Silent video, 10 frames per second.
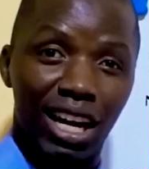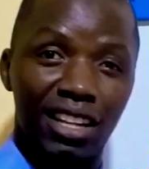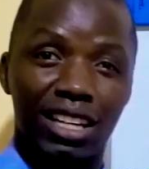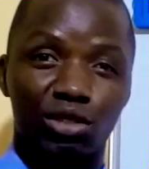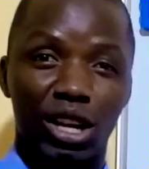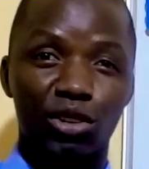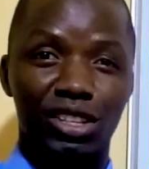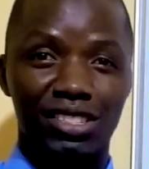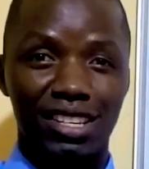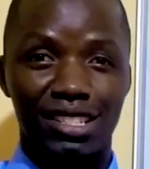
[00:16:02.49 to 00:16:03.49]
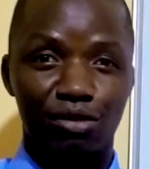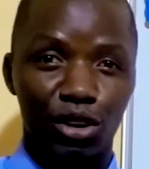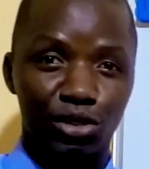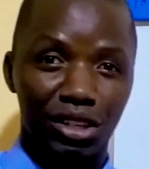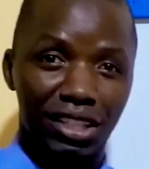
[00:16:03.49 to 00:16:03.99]
I think that now it is easy
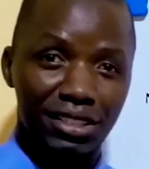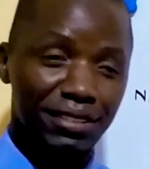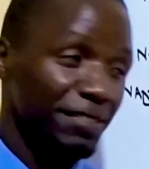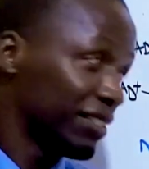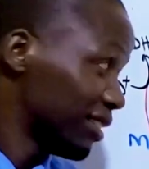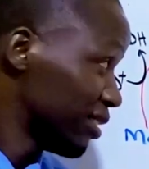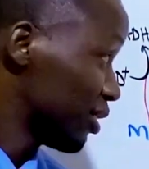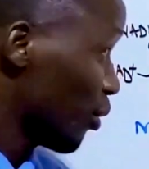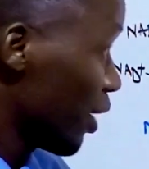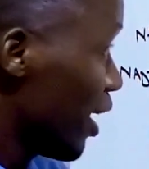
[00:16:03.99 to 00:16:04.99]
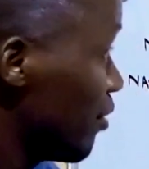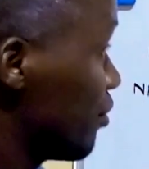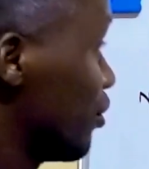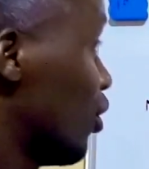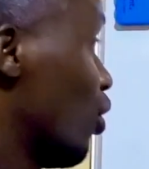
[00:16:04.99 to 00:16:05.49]
for you to get. So we
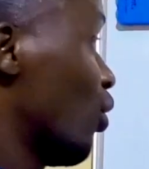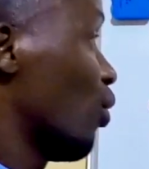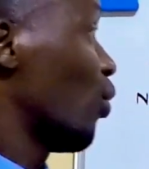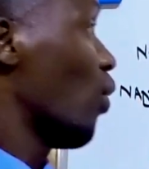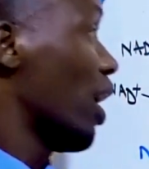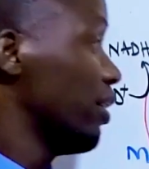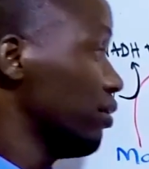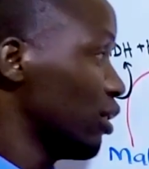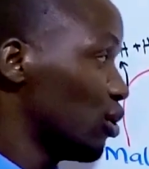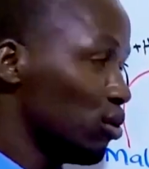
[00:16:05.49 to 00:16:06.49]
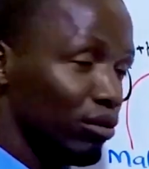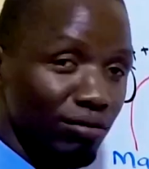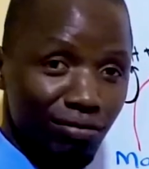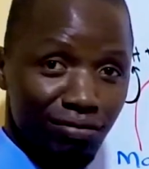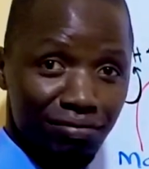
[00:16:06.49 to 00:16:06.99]
have 1, 2.